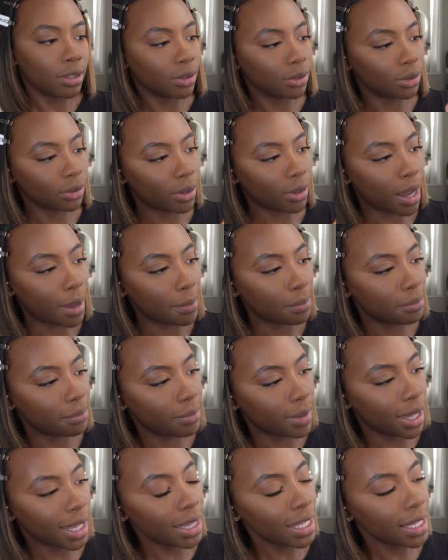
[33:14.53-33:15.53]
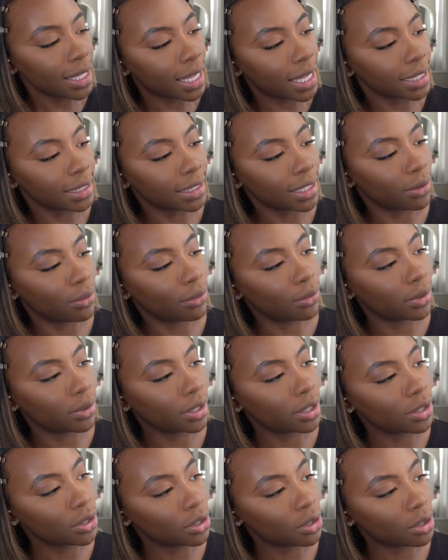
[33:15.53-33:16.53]
So I mainly like the
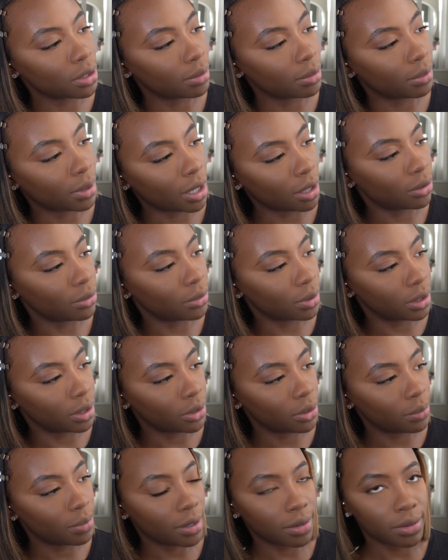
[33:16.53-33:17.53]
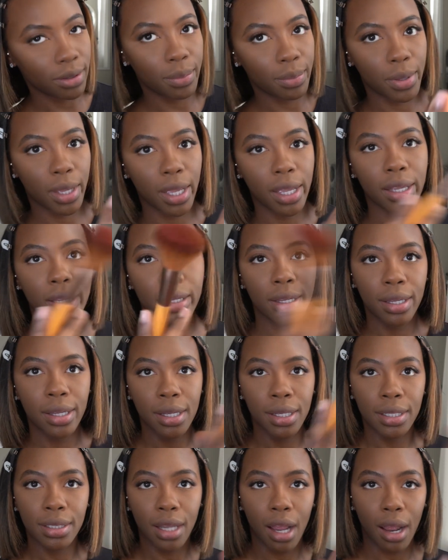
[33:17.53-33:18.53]
orange, but I'll do a little bit of the pink,
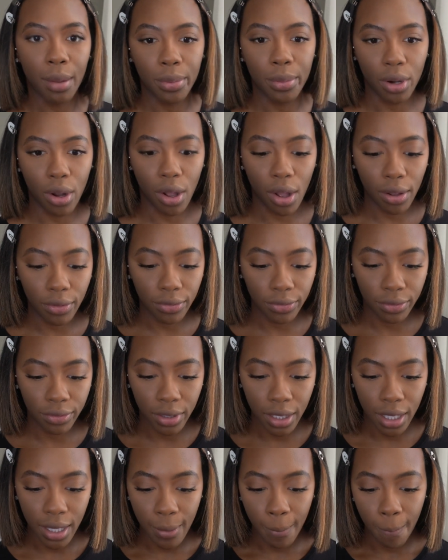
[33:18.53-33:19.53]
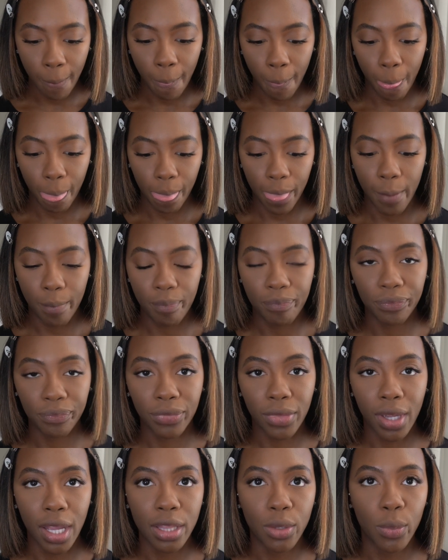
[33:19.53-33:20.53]
tap it off.
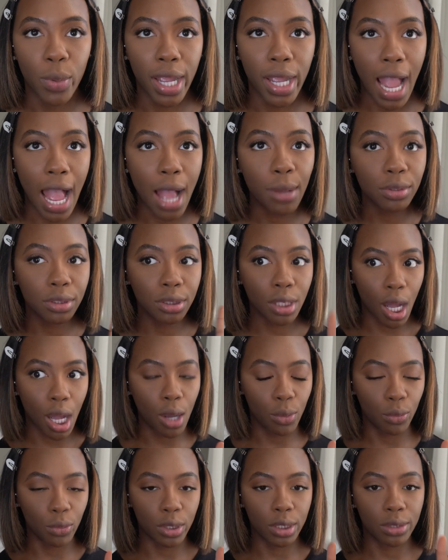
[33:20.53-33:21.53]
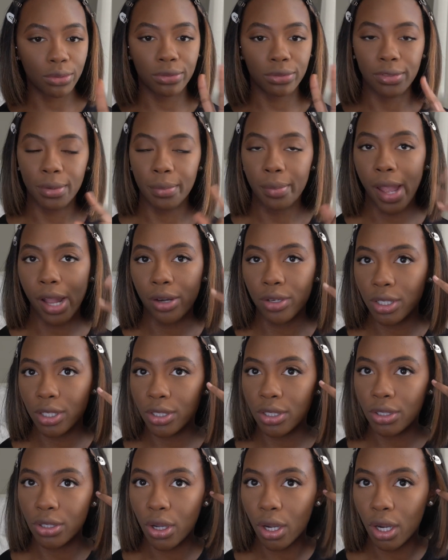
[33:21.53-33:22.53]
And the way I was taught was from Patrick
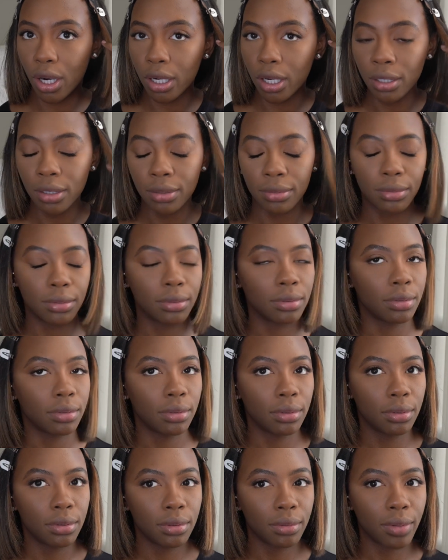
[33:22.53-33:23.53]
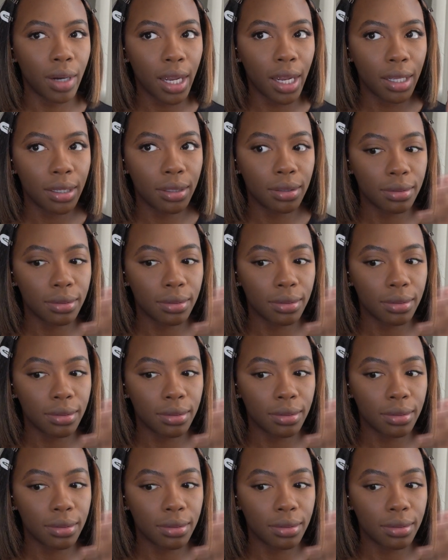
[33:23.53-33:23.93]
Starr. Right?